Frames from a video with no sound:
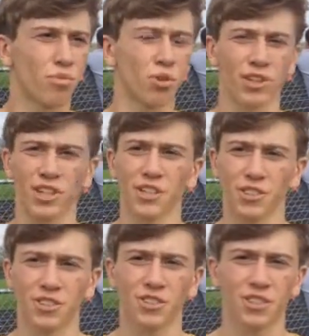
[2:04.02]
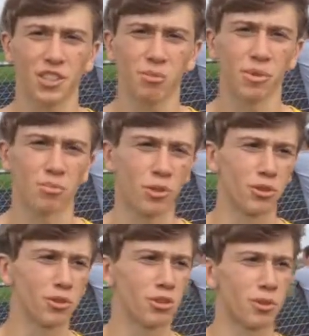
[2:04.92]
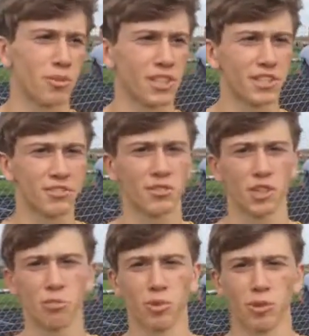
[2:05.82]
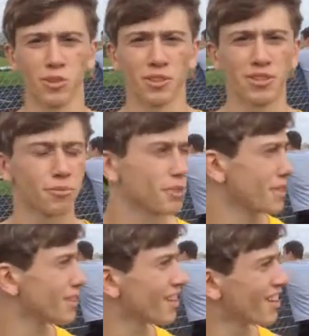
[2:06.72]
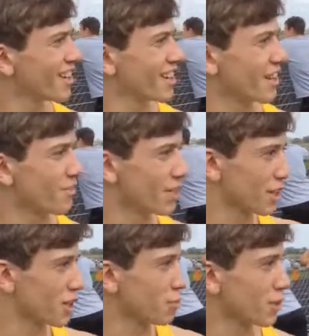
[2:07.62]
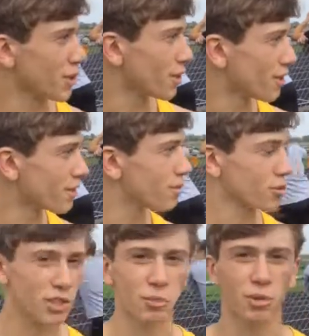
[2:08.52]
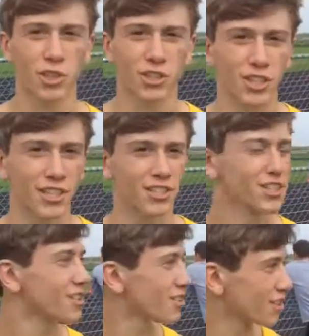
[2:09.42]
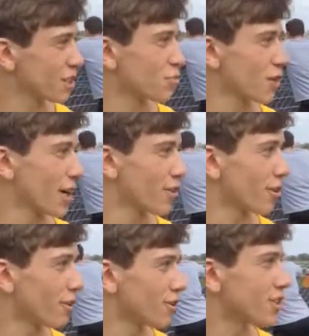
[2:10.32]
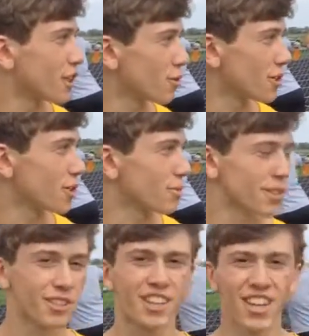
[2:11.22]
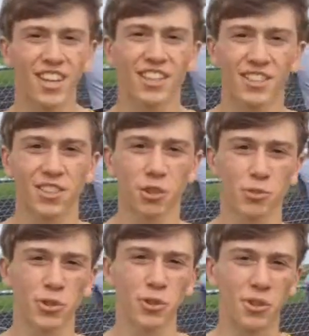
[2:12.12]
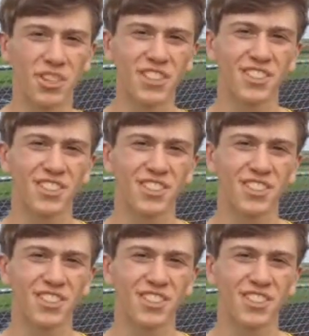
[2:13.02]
Workouts, they have been brutal some days, very brutal, but have Nick up here and keep pushing us, keep trying harder to stay with them, and it's come through.